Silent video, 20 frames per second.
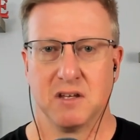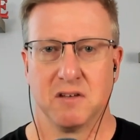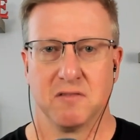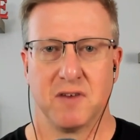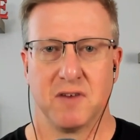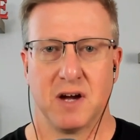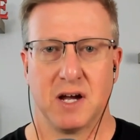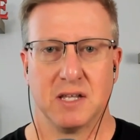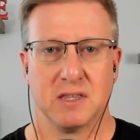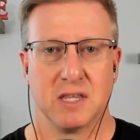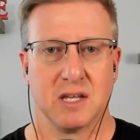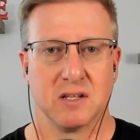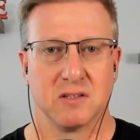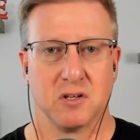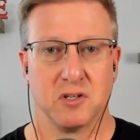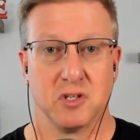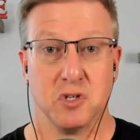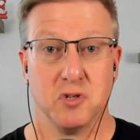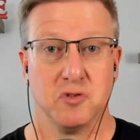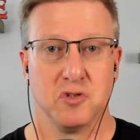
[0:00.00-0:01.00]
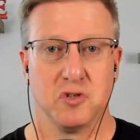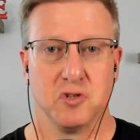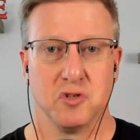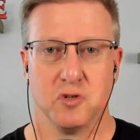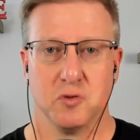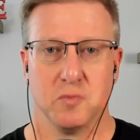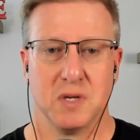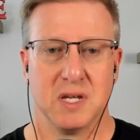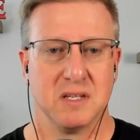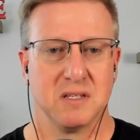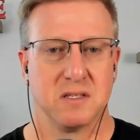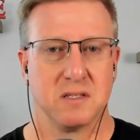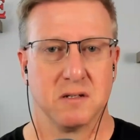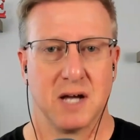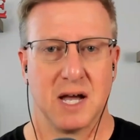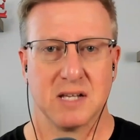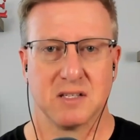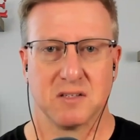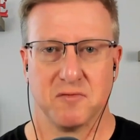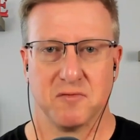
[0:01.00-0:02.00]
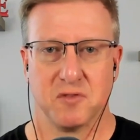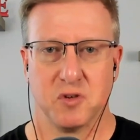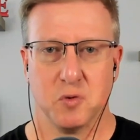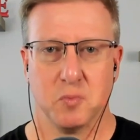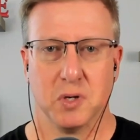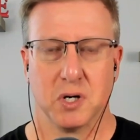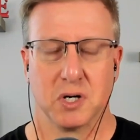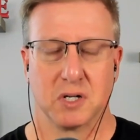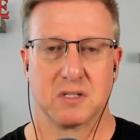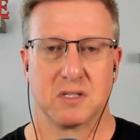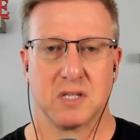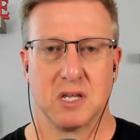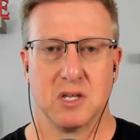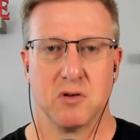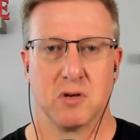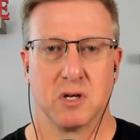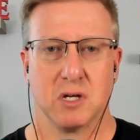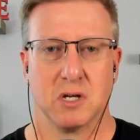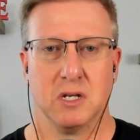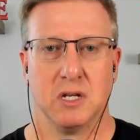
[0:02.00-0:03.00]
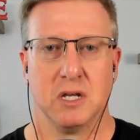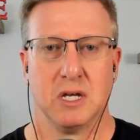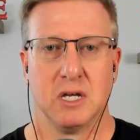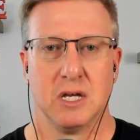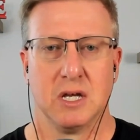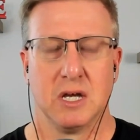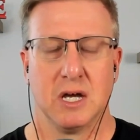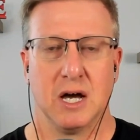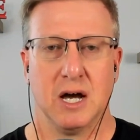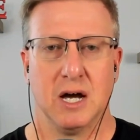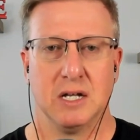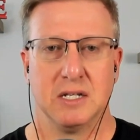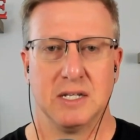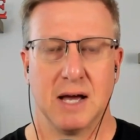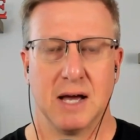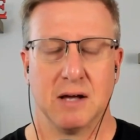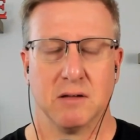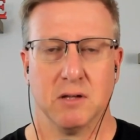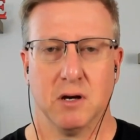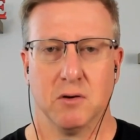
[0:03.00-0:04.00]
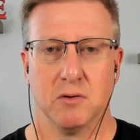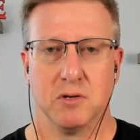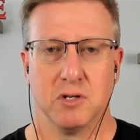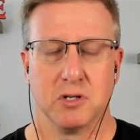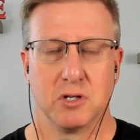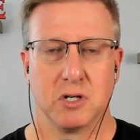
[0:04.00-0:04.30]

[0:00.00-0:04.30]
You can find things on YouTube. He still has a few books that you can uh, download.